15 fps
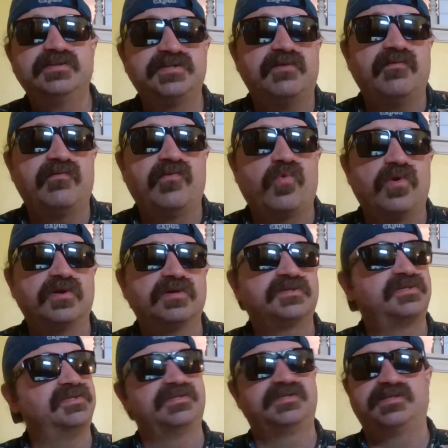some of it
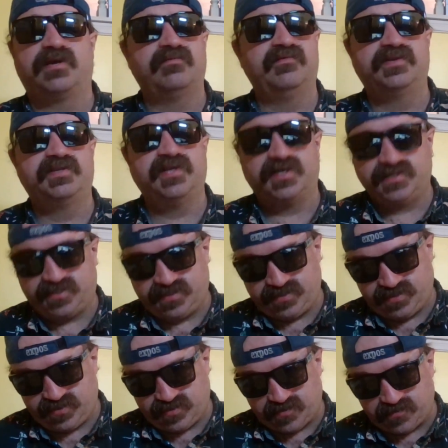works and some of it
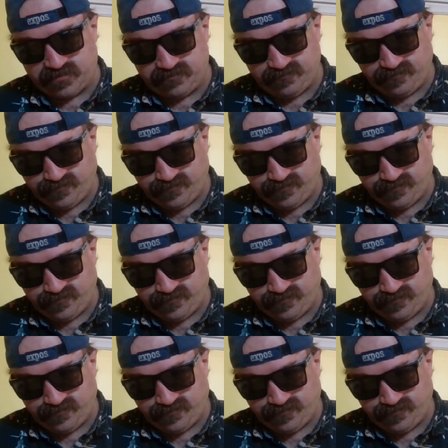doesn't. So,